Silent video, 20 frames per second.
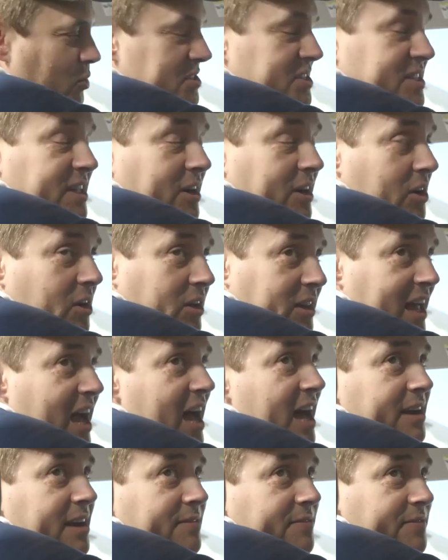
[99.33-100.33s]
Was there a
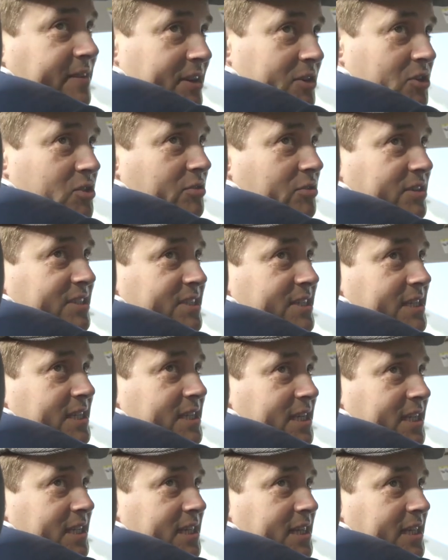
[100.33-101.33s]
lot of interest
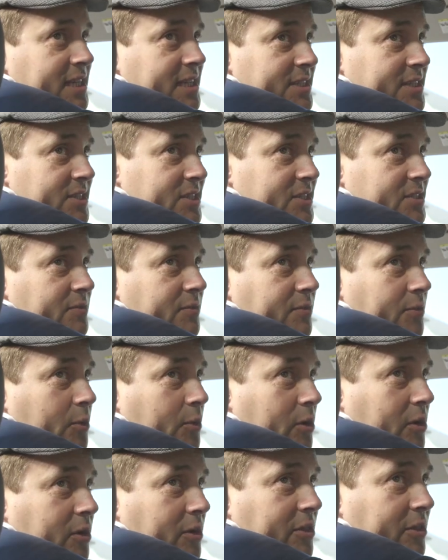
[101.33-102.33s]
in this
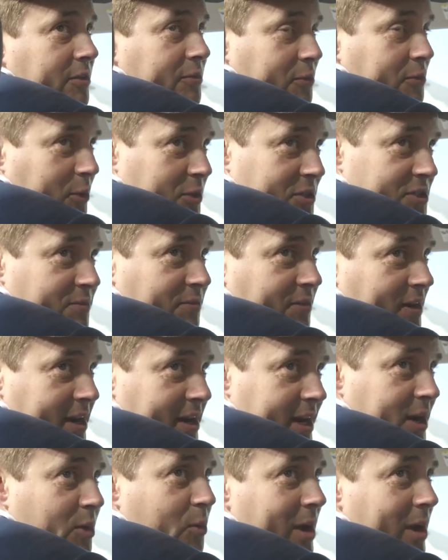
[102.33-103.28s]
for the first funding